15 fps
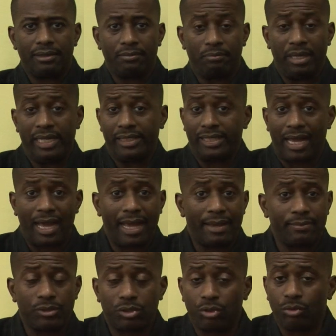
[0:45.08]

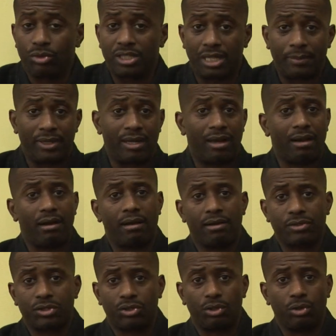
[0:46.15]
times through seminars,
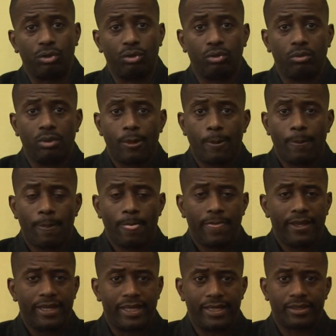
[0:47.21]
through
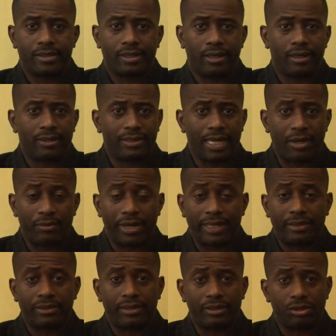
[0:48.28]
his
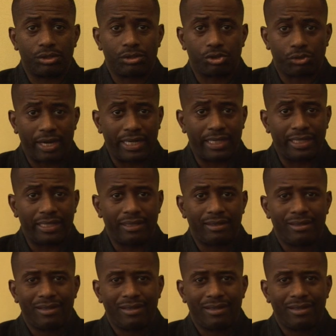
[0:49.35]
direct training.